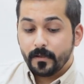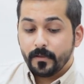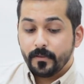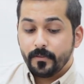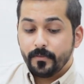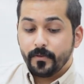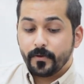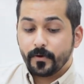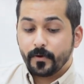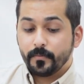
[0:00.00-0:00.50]

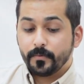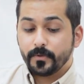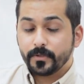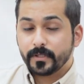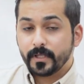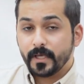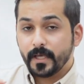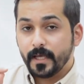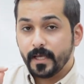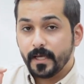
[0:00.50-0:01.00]
The robot
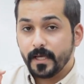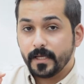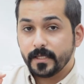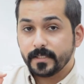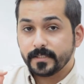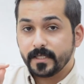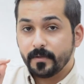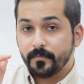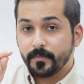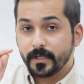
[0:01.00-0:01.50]

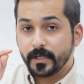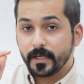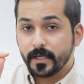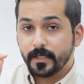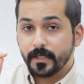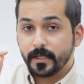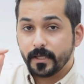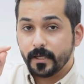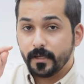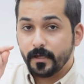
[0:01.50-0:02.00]
has a
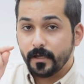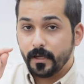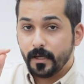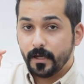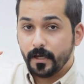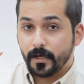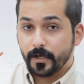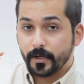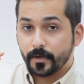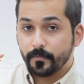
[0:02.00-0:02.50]
mechanical
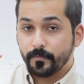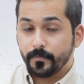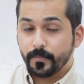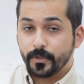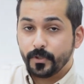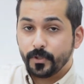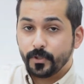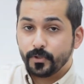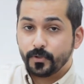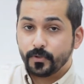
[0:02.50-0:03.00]
arm
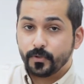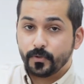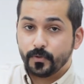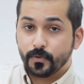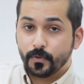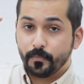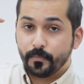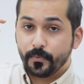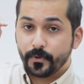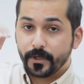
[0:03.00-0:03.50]

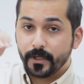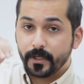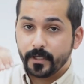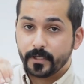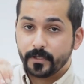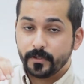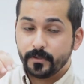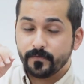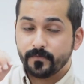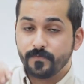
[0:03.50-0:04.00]
to
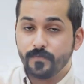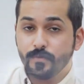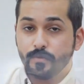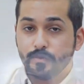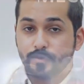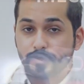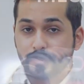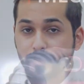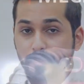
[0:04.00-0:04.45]
break the fuel